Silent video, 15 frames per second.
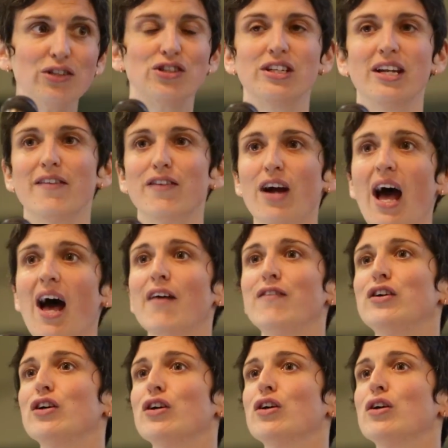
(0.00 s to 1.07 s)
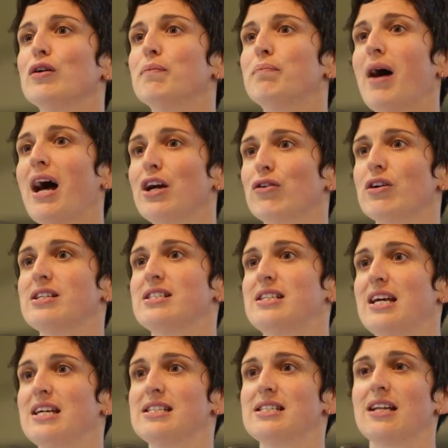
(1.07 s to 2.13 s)
you should never have your pie crust
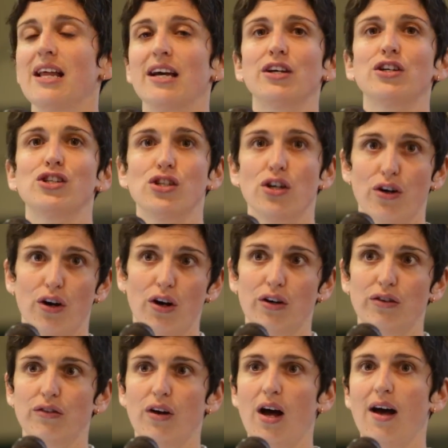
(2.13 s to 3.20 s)
taste like sugar.